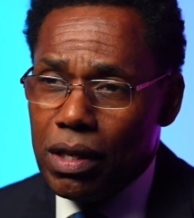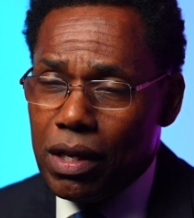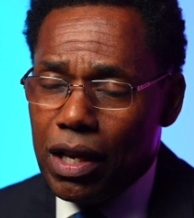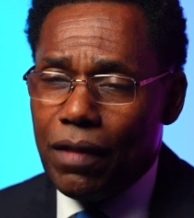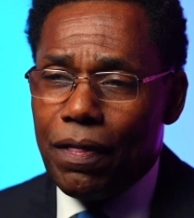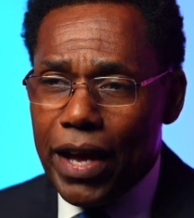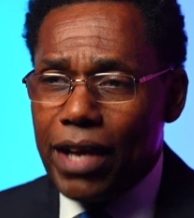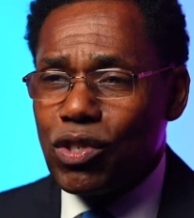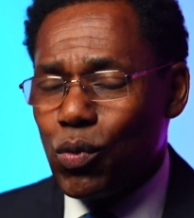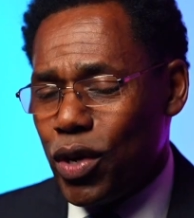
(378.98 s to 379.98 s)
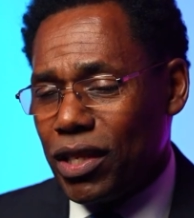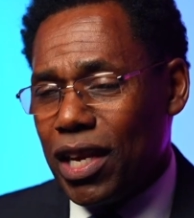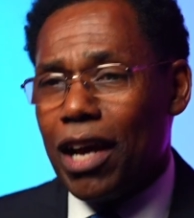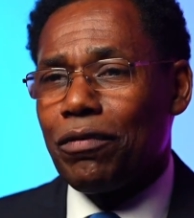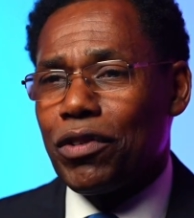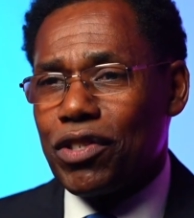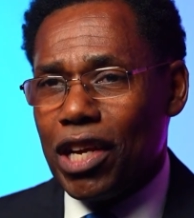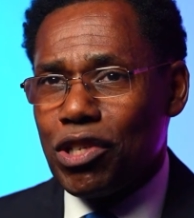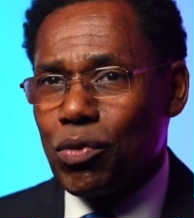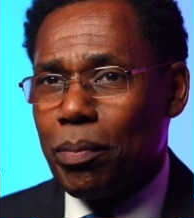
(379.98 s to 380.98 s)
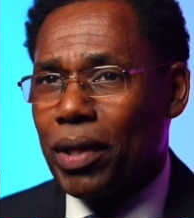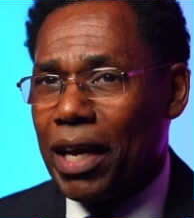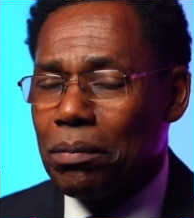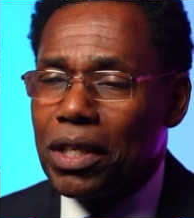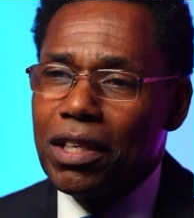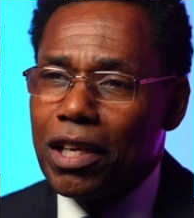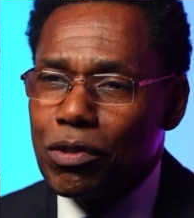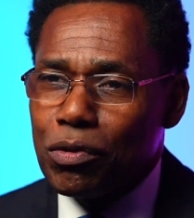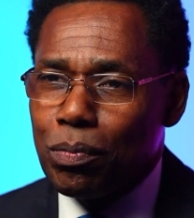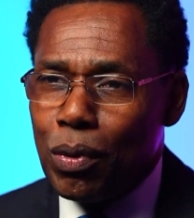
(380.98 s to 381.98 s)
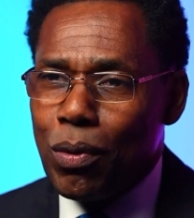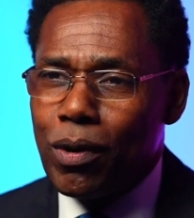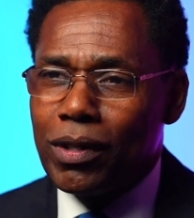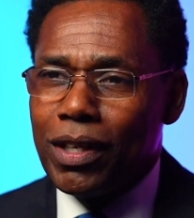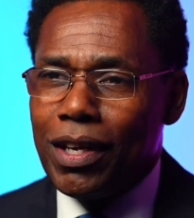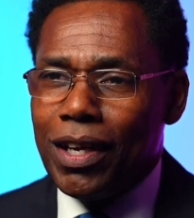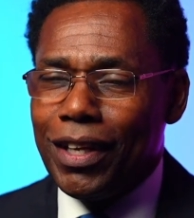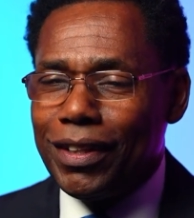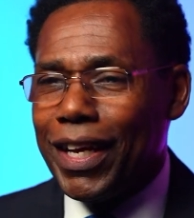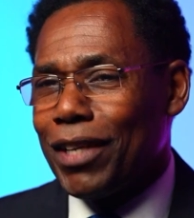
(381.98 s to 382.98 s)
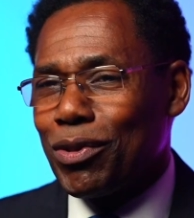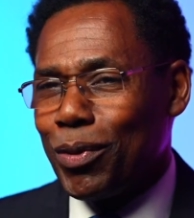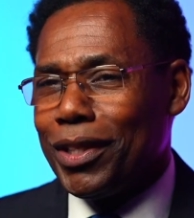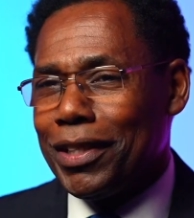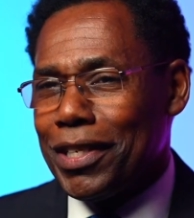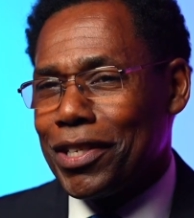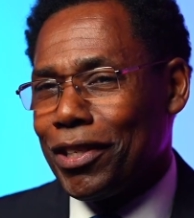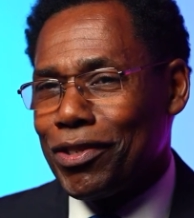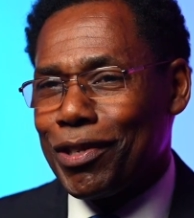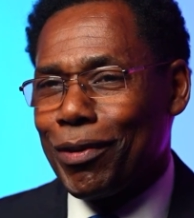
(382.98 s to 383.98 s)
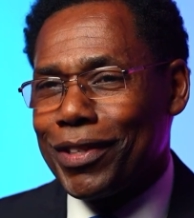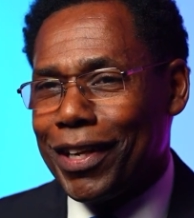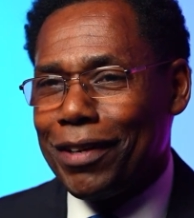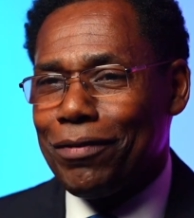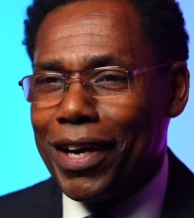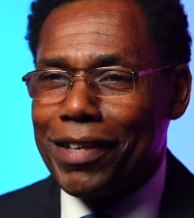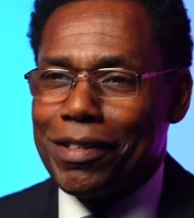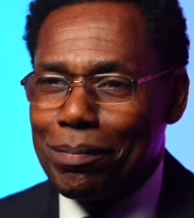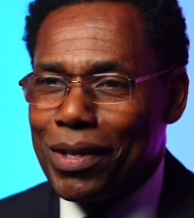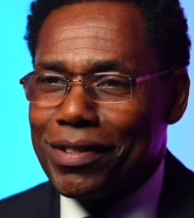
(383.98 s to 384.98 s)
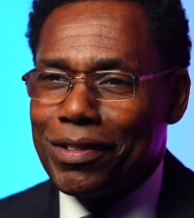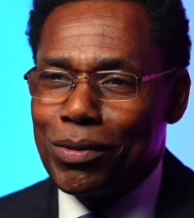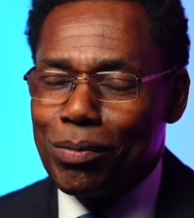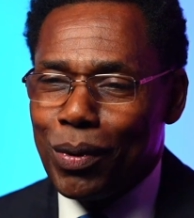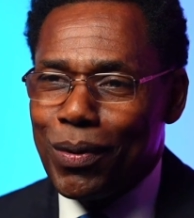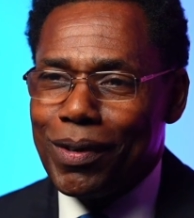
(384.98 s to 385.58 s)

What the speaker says: And that's when Conversations with Black Millionaires was born, and that's when this consulting and advising business was born.